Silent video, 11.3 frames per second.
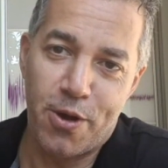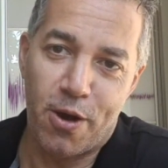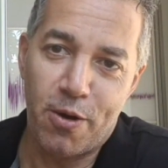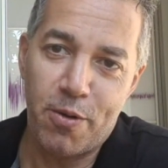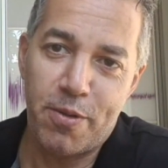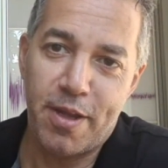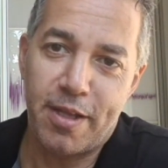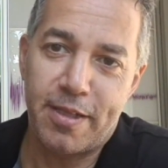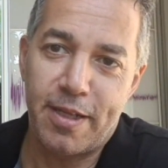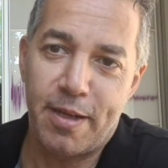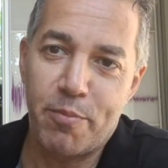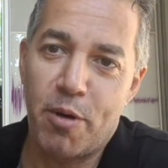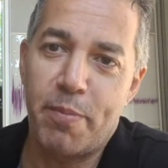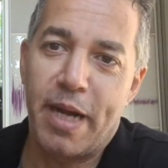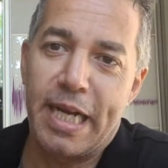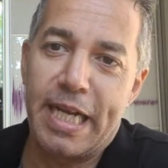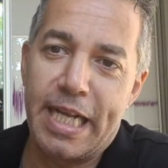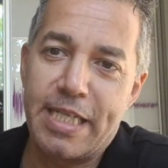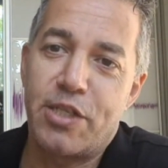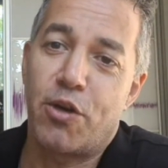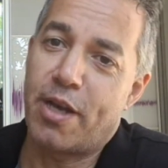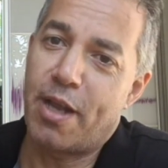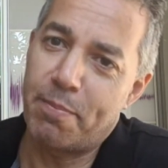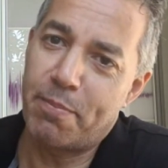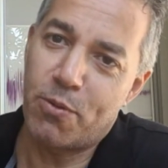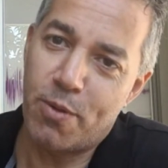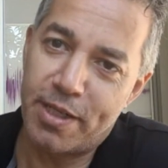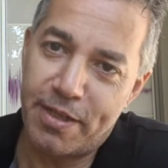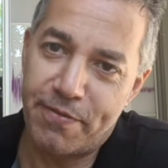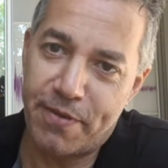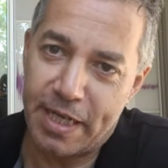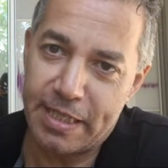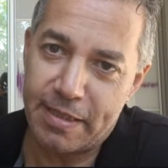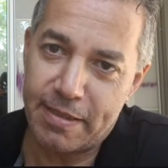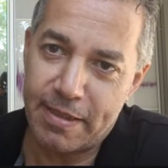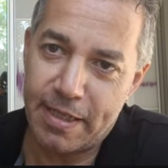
know that the mobile is your number one device.